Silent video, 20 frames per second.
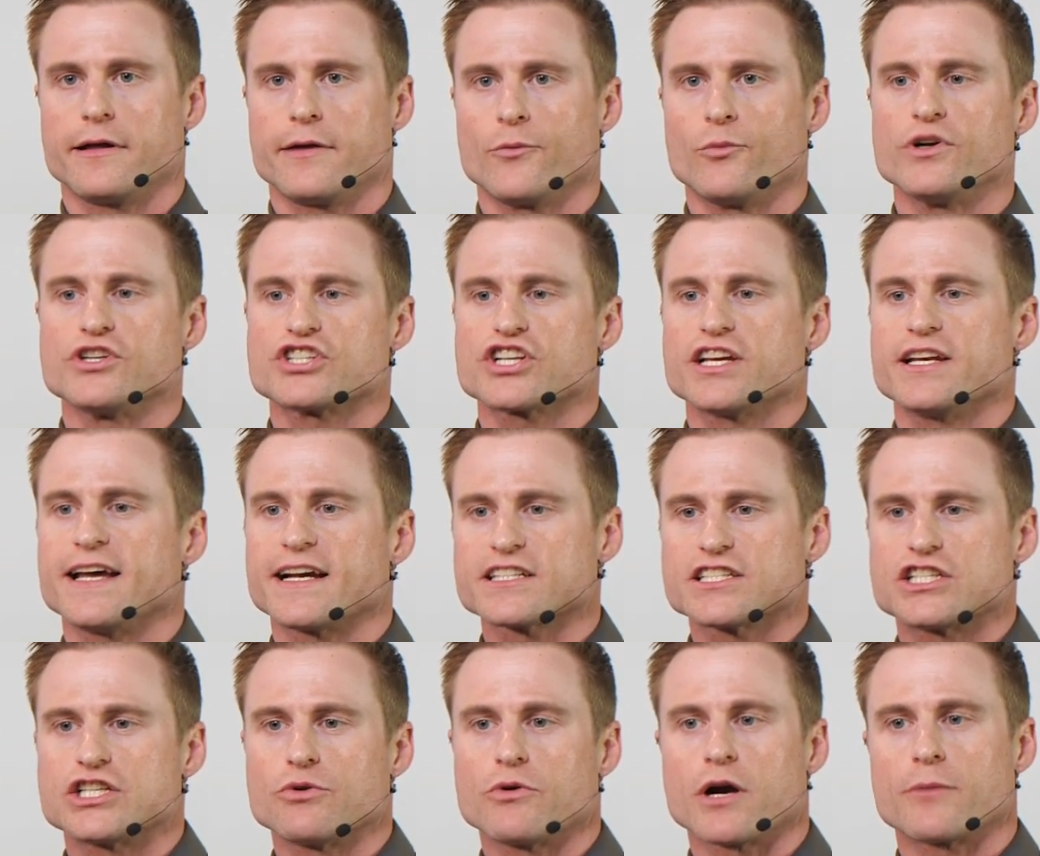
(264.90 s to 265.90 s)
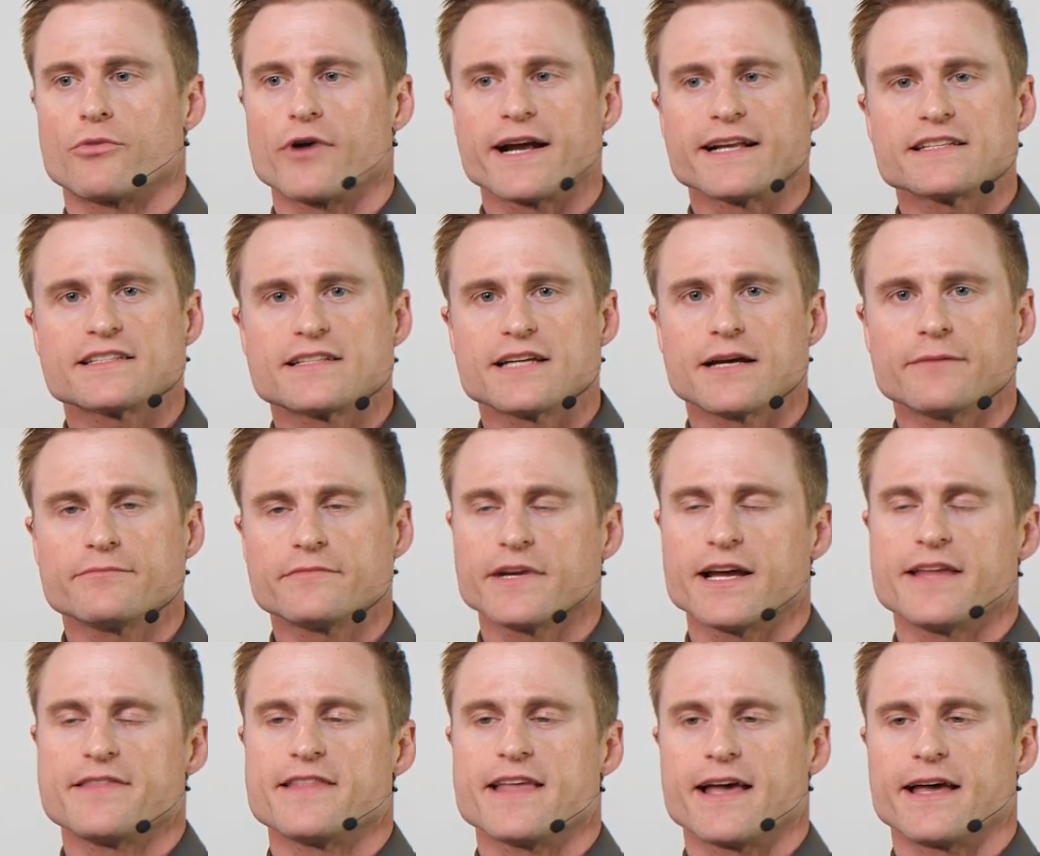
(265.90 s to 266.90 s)
which connects to our brainstem
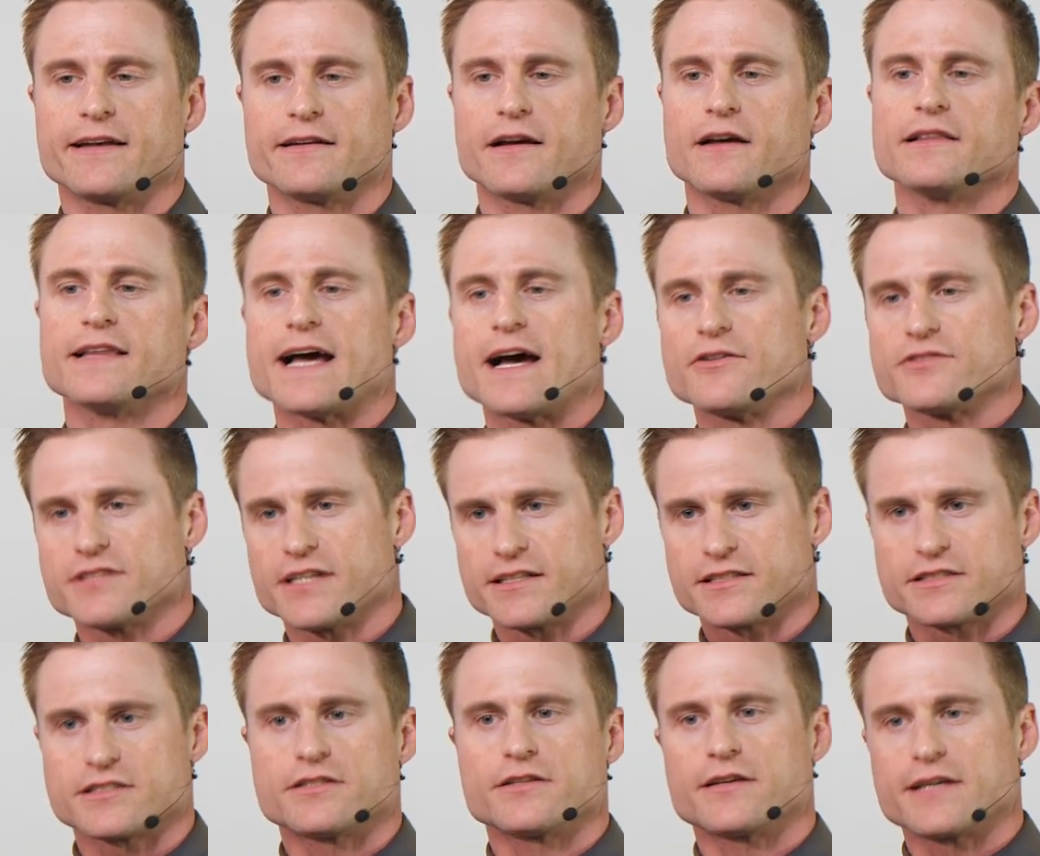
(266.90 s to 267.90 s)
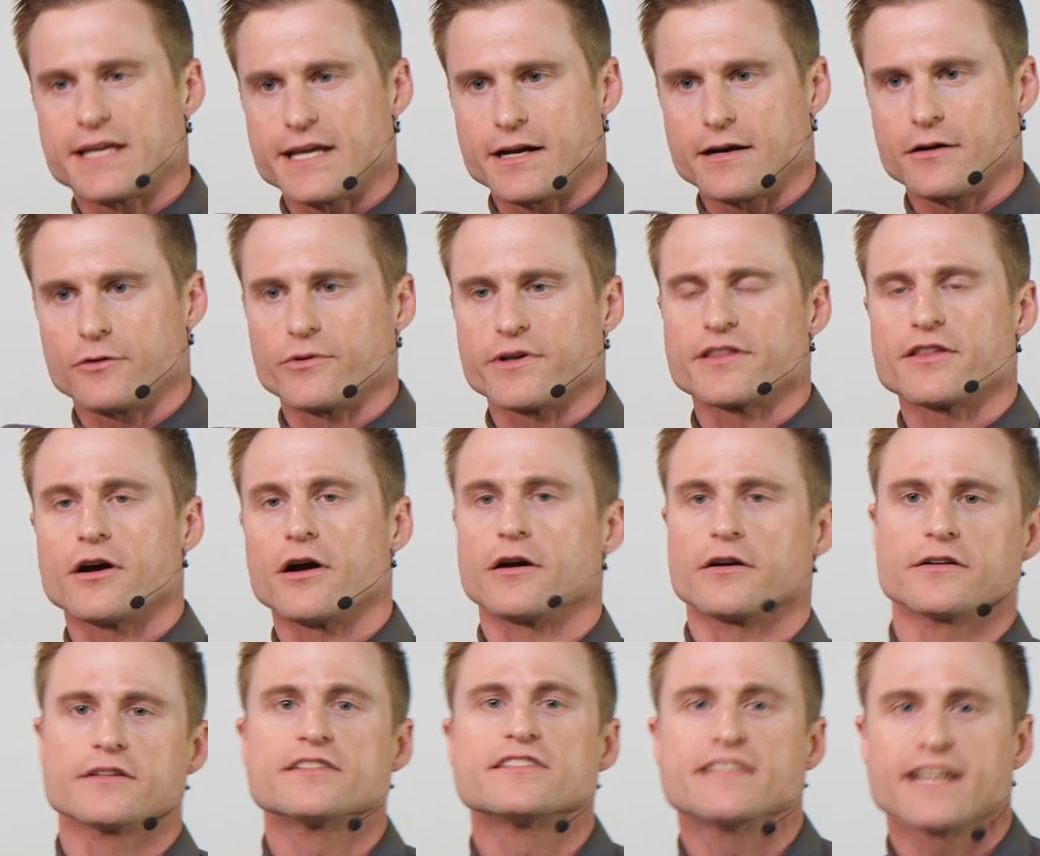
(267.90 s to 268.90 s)
and then allows us to hear with
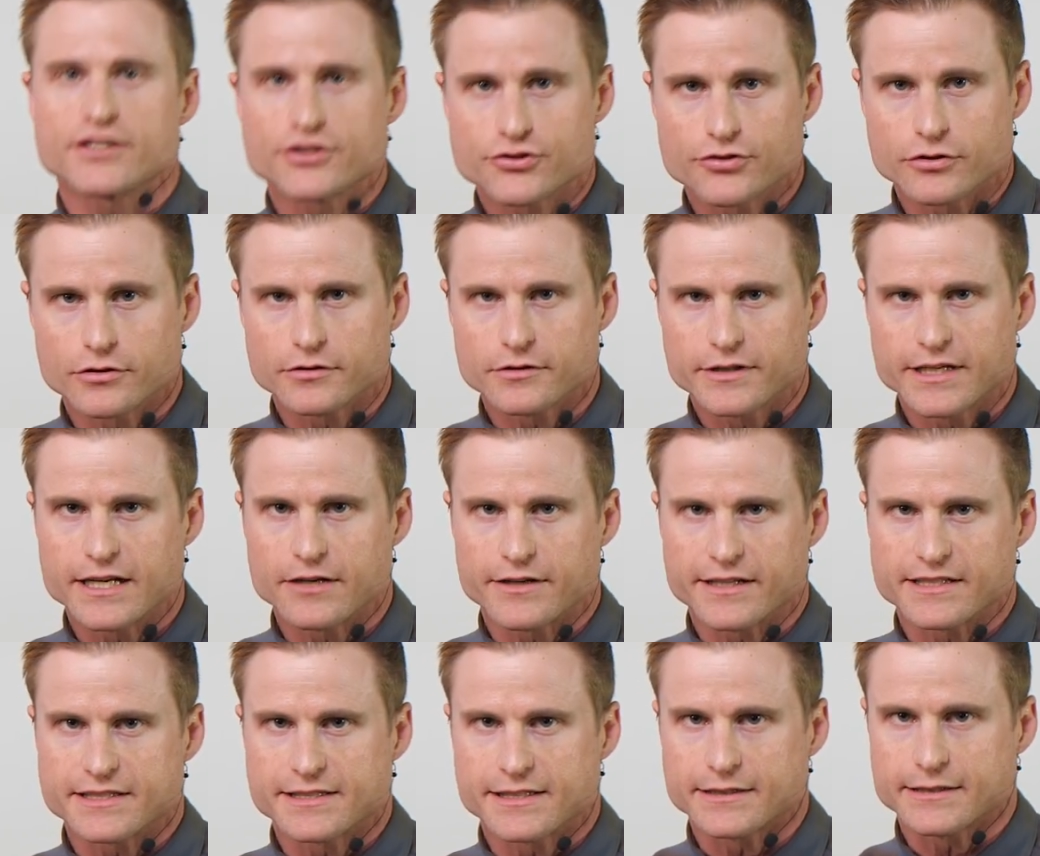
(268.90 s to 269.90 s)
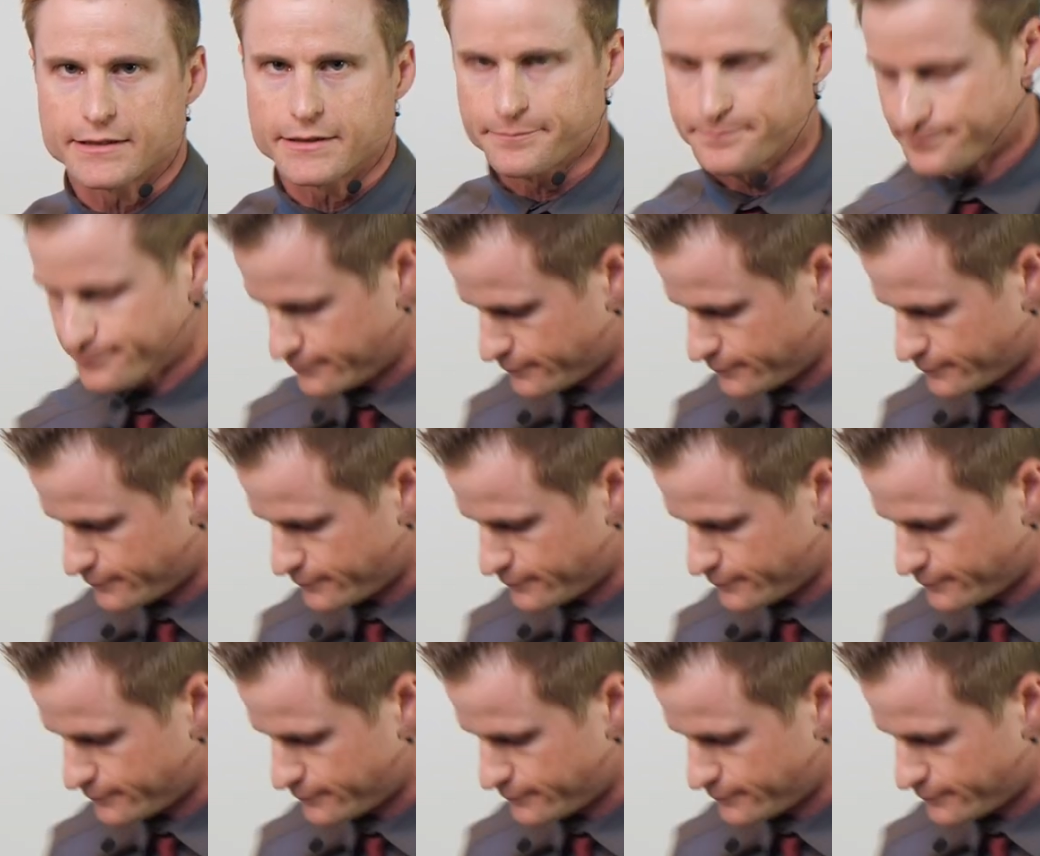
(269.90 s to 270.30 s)
our central hearing system.